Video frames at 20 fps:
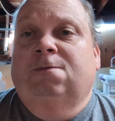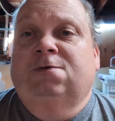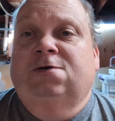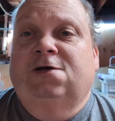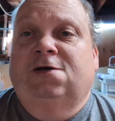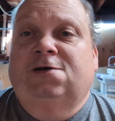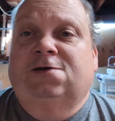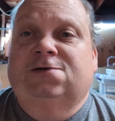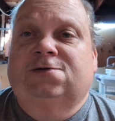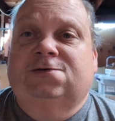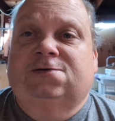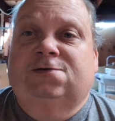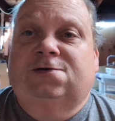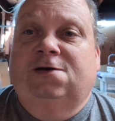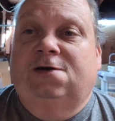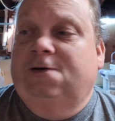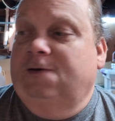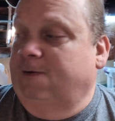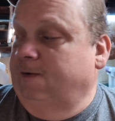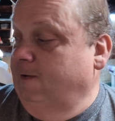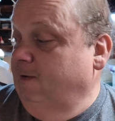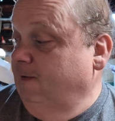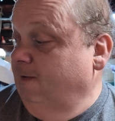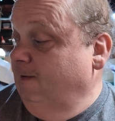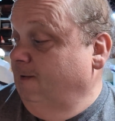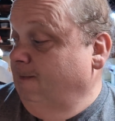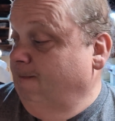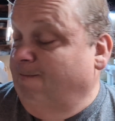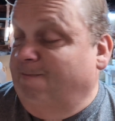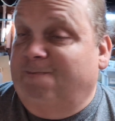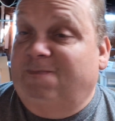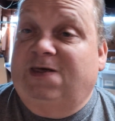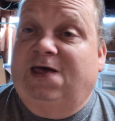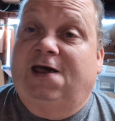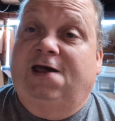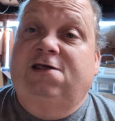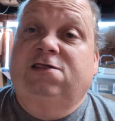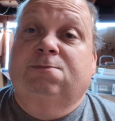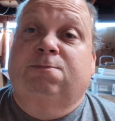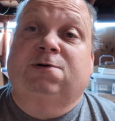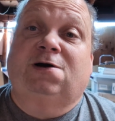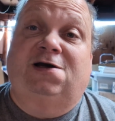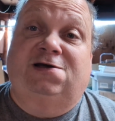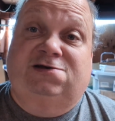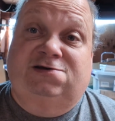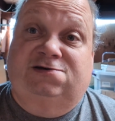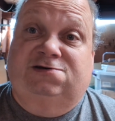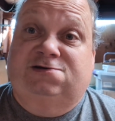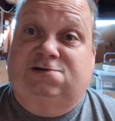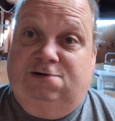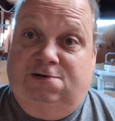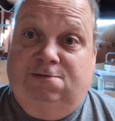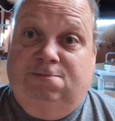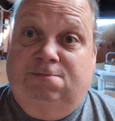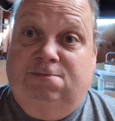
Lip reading: Because A, the price is